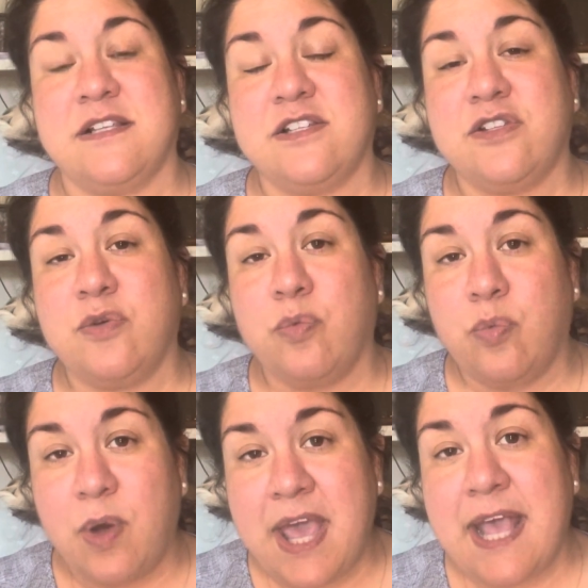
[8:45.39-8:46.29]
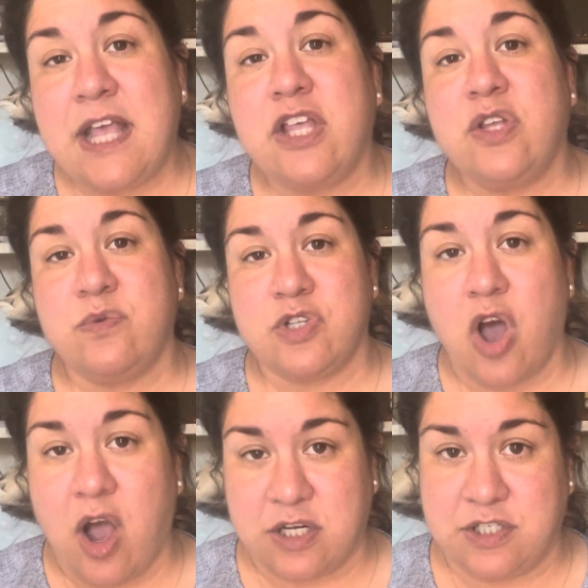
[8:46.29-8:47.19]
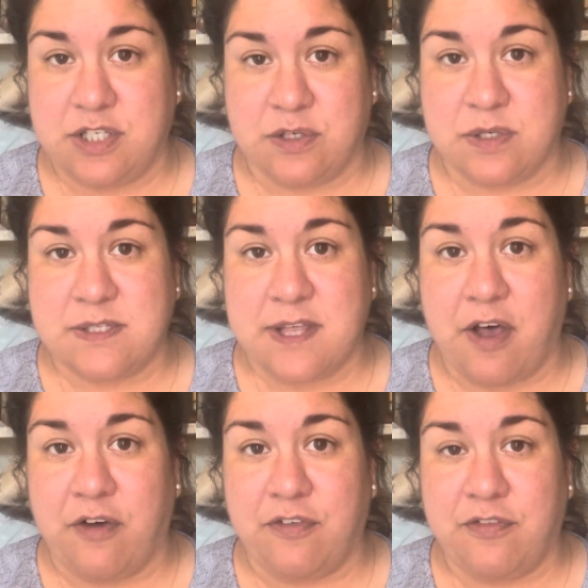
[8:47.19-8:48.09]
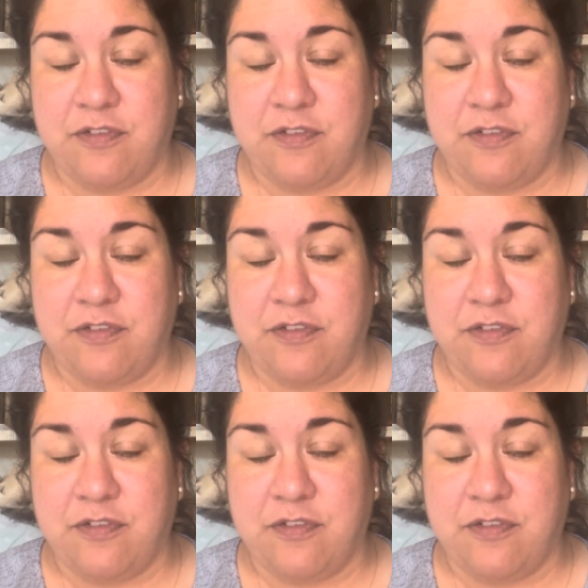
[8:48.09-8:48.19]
It's the way you talk to yourself.